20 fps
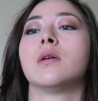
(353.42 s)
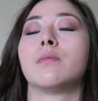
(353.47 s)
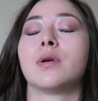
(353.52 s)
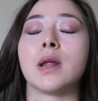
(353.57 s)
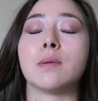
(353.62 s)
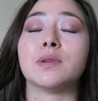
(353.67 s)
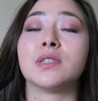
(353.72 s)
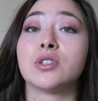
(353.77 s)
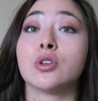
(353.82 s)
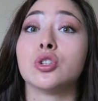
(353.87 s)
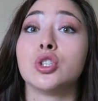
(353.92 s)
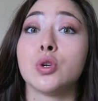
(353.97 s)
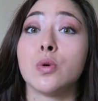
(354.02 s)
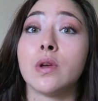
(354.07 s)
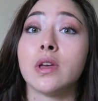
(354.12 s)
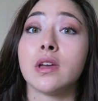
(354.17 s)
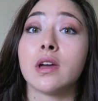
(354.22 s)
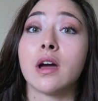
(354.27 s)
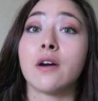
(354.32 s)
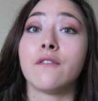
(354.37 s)
but I'm still
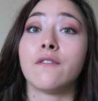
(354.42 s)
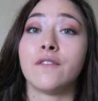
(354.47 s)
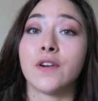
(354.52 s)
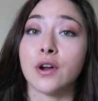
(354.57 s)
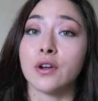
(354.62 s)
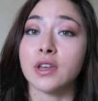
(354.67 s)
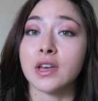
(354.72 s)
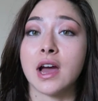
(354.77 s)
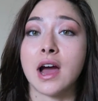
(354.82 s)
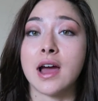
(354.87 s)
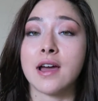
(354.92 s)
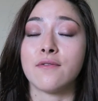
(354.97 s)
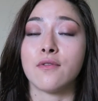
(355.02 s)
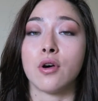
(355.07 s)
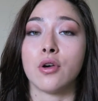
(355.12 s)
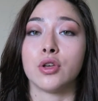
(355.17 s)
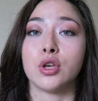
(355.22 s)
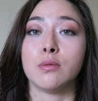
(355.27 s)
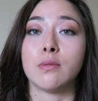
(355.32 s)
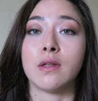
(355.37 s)
doing fairly high
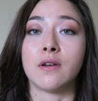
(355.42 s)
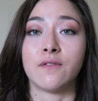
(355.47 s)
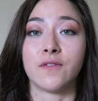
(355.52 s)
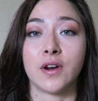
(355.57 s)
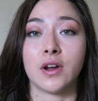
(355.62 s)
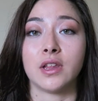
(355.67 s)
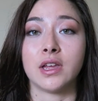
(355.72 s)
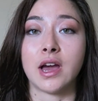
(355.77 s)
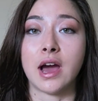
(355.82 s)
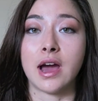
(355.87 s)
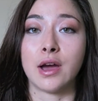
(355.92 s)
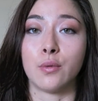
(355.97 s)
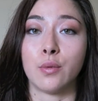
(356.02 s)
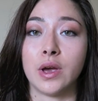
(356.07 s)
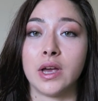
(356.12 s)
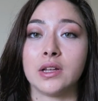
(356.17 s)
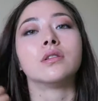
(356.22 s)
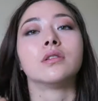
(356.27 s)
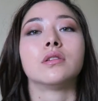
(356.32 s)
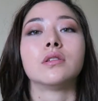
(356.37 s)
volume and fairly high
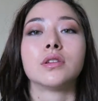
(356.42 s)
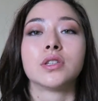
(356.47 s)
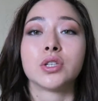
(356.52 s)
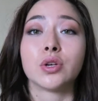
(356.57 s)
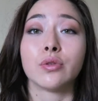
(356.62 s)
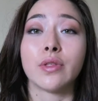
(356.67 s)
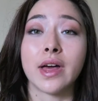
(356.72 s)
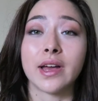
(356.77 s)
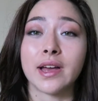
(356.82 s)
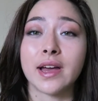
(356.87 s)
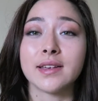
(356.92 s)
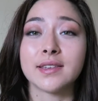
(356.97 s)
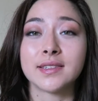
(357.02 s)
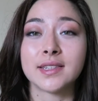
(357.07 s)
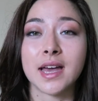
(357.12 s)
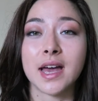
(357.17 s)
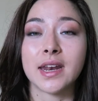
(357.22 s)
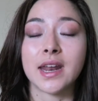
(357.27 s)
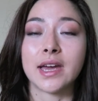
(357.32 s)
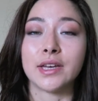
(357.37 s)
weight. So like I
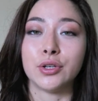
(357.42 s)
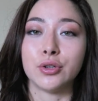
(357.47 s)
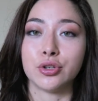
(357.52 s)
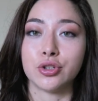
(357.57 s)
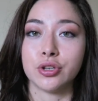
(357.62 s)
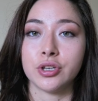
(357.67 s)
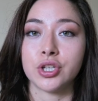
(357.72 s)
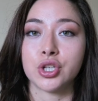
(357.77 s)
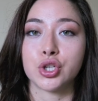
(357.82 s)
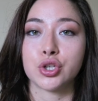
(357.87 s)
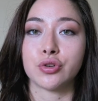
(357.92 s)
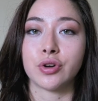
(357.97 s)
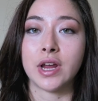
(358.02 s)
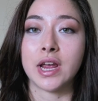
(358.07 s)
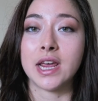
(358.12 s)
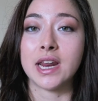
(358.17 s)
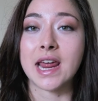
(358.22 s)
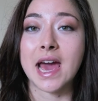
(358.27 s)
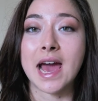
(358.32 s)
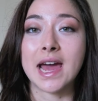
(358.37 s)
said, I usually
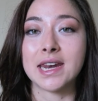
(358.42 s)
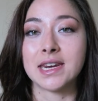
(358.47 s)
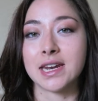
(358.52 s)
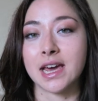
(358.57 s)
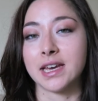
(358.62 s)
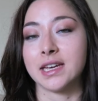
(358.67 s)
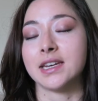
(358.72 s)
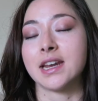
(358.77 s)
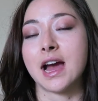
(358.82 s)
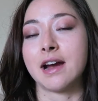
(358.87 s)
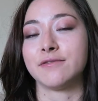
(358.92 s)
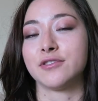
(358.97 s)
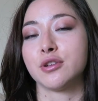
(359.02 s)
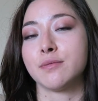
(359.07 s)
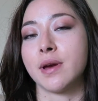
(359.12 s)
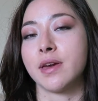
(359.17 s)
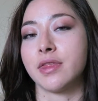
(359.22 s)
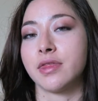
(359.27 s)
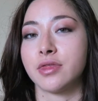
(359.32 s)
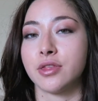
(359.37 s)
train at night after
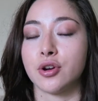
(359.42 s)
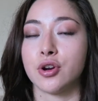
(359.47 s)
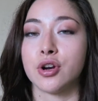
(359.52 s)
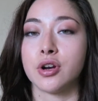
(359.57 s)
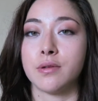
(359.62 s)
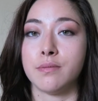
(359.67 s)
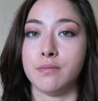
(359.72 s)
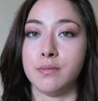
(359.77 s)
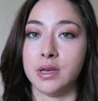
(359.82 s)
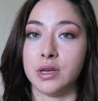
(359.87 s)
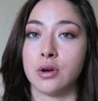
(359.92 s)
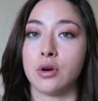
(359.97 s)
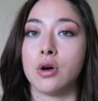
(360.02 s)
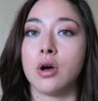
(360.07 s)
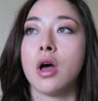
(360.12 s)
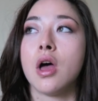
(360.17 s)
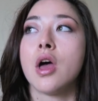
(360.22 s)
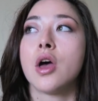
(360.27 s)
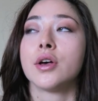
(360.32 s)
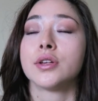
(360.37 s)
my 3rd meal.